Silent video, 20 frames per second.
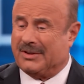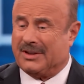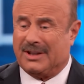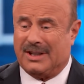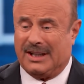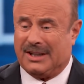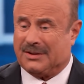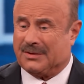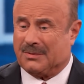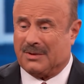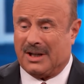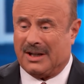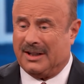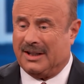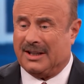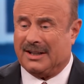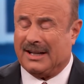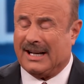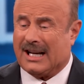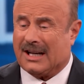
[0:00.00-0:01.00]
things running
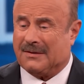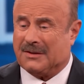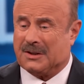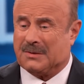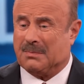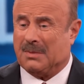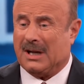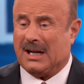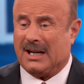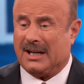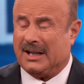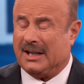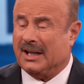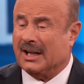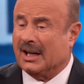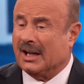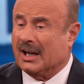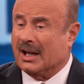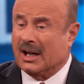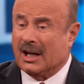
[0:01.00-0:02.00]
in and out of his body,
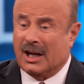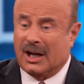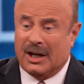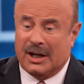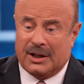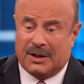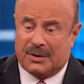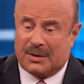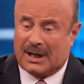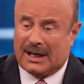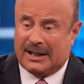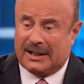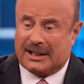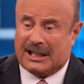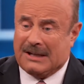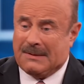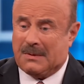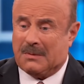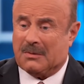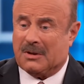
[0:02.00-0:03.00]
trying to
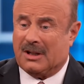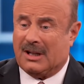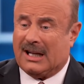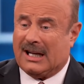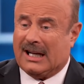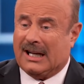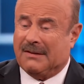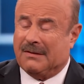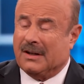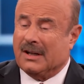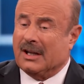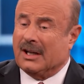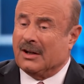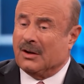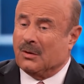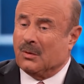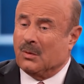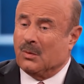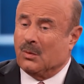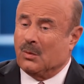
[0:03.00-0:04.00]
keep him alive
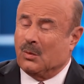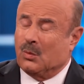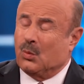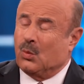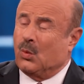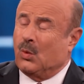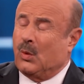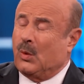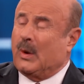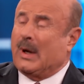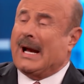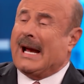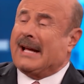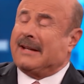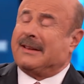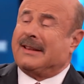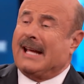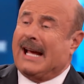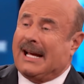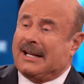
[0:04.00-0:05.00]

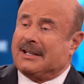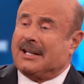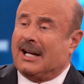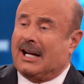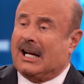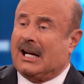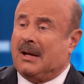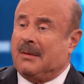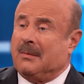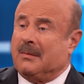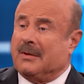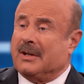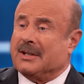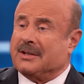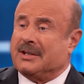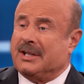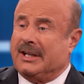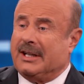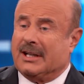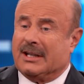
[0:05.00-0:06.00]
at that time,
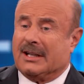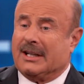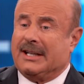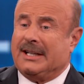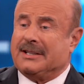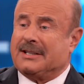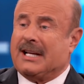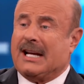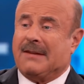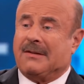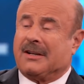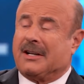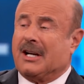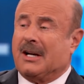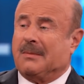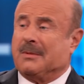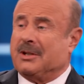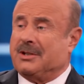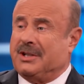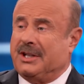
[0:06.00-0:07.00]
does he at least have a
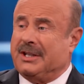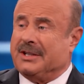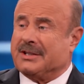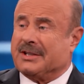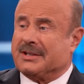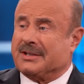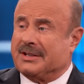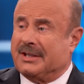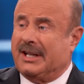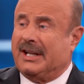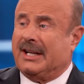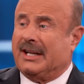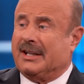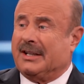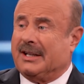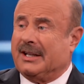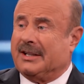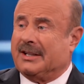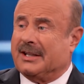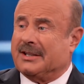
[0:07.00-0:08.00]
come to Jesus then?
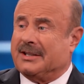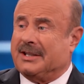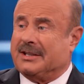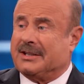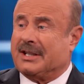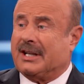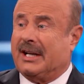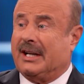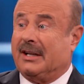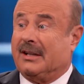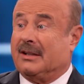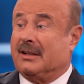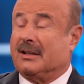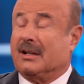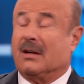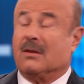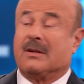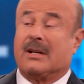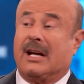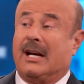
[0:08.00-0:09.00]
Does he say,
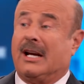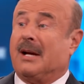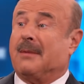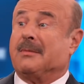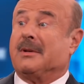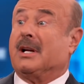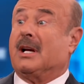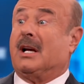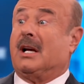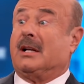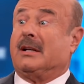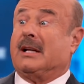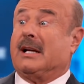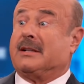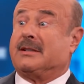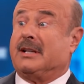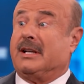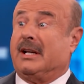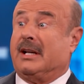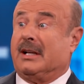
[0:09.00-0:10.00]
okay, I'm done,
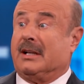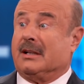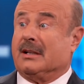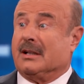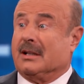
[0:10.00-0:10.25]
that's it?